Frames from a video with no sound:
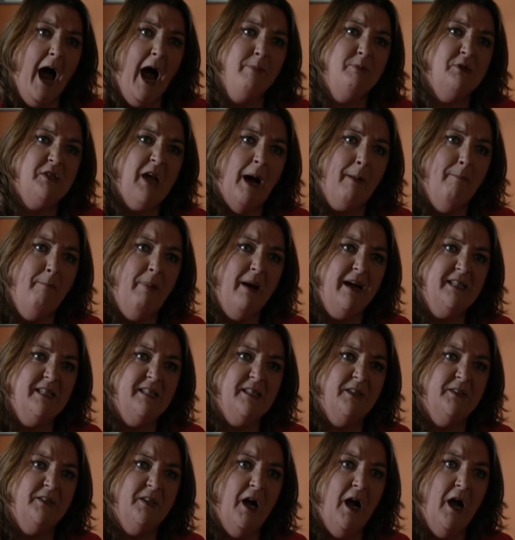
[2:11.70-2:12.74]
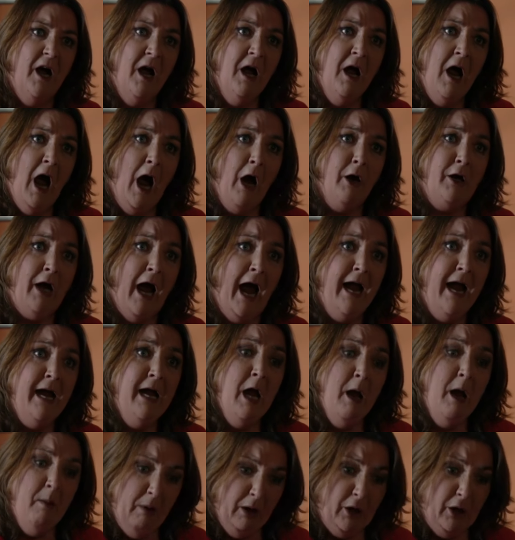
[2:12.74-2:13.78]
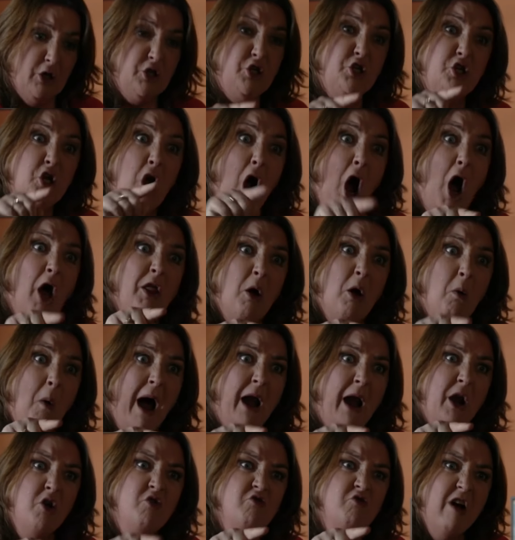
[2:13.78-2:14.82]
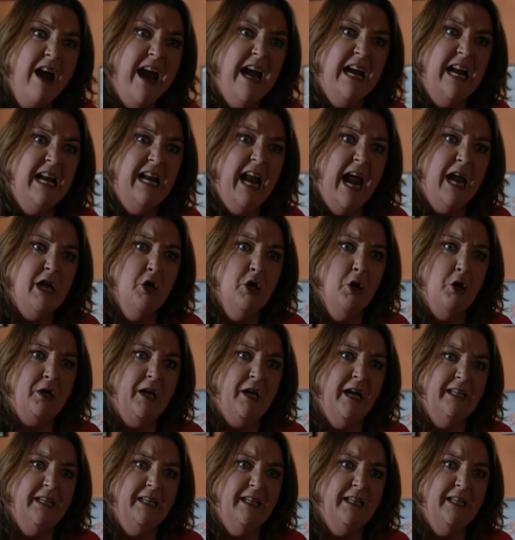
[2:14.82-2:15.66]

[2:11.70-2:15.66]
I'm some piece of dirt, OK? Because you're the one who really let your